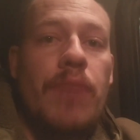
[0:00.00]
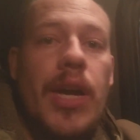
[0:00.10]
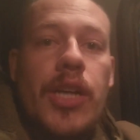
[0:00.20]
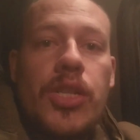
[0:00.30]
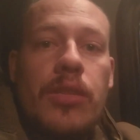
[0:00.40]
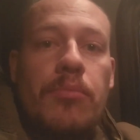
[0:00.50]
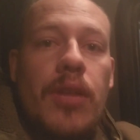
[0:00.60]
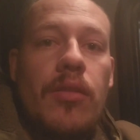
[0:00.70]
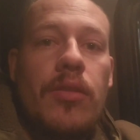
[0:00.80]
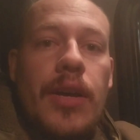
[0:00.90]
mashing the
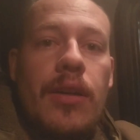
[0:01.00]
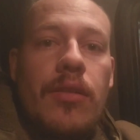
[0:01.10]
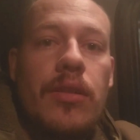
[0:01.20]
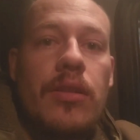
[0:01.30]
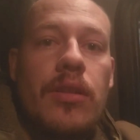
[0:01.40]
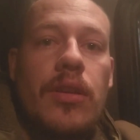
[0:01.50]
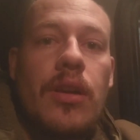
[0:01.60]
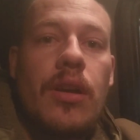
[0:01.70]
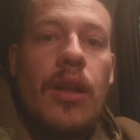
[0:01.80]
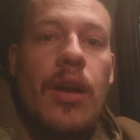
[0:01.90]
pedal down and
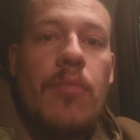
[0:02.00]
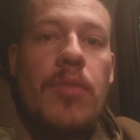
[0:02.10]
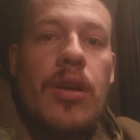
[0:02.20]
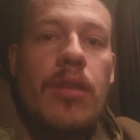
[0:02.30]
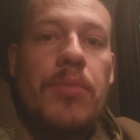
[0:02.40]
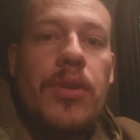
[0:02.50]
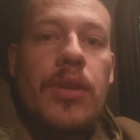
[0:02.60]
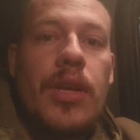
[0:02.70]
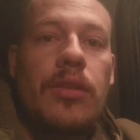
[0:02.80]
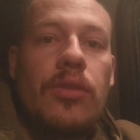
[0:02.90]
climbing up.
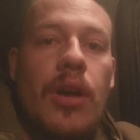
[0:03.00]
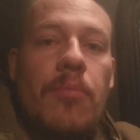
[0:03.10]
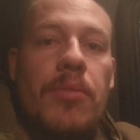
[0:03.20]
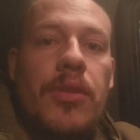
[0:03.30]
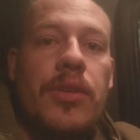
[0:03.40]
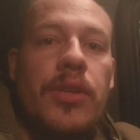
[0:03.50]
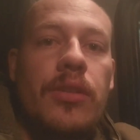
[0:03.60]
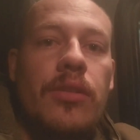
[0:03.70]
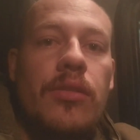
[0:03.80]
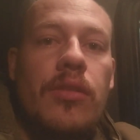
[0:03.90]
And at the top of the
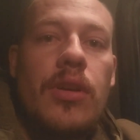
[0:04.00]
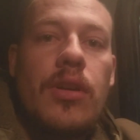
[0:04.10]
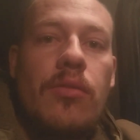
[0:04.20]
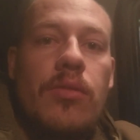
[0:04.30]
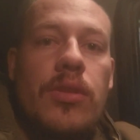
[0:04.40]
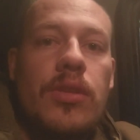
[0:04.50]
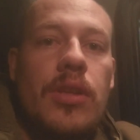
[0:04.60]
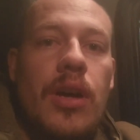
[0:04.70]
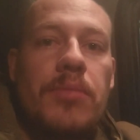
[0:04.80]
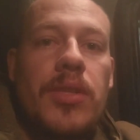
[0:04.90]
hill was a
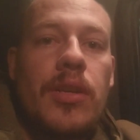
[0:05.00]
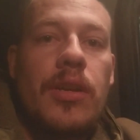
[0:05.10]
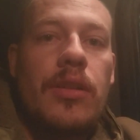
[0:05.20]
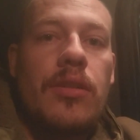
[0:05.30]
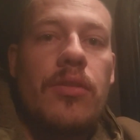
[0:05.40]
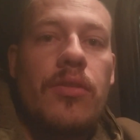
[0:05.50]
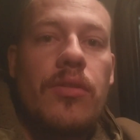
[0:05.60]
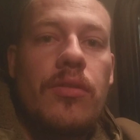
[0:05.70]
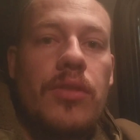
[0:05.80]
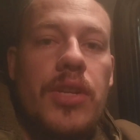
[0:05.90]
stop sign.
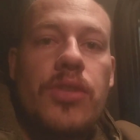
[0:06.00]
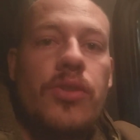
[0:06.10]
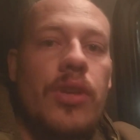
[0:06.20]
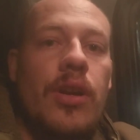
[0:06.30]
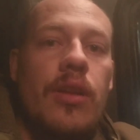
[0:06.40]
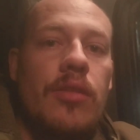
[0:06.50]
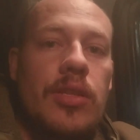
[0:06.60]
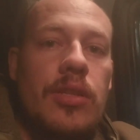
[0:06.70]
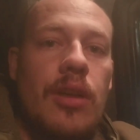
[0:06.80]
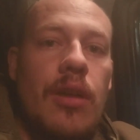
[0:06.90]
Disregard
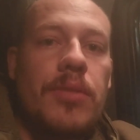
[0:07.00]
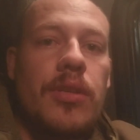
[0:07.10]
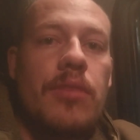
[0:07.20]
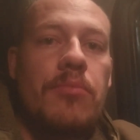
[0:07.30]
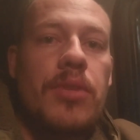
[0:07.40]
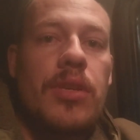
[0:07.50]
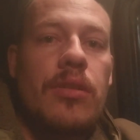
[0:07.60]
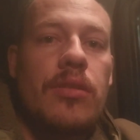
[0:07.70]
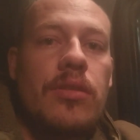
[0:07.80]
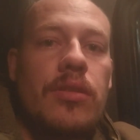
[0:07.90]
the stop sign
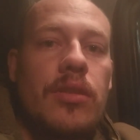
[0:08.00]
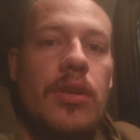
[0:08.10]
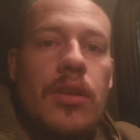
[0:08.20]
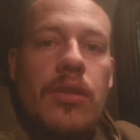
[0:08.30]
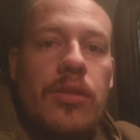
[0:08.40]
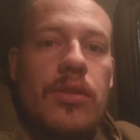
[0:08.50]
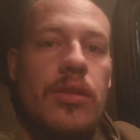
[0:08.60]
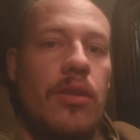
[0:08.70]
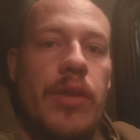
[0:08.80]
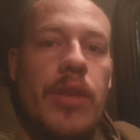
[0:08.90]
because
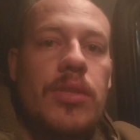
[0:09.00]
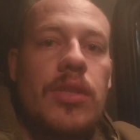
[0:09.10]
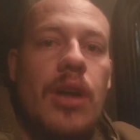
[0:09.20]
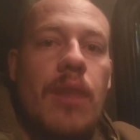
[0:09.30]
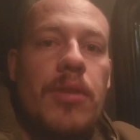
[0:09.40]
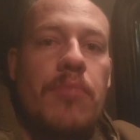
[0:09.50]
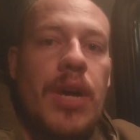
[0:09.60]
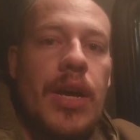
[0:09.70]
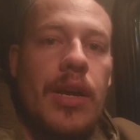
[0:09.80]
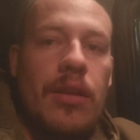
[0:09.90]
there's no way I'm stopping
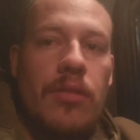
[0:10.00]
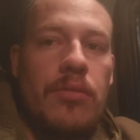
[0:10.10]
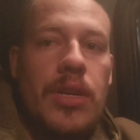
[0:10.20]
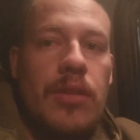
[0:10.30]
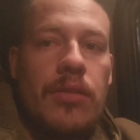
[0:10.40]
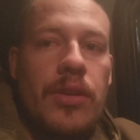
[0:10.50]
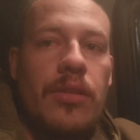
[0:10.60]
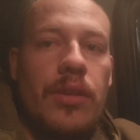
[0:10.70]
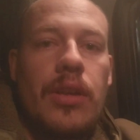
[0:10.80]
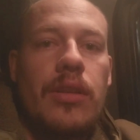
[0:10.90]
and backing all the way down the
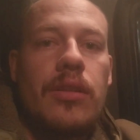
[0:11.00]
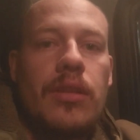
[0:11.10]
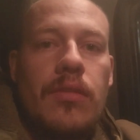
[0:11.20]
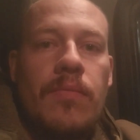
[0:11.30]
hill again.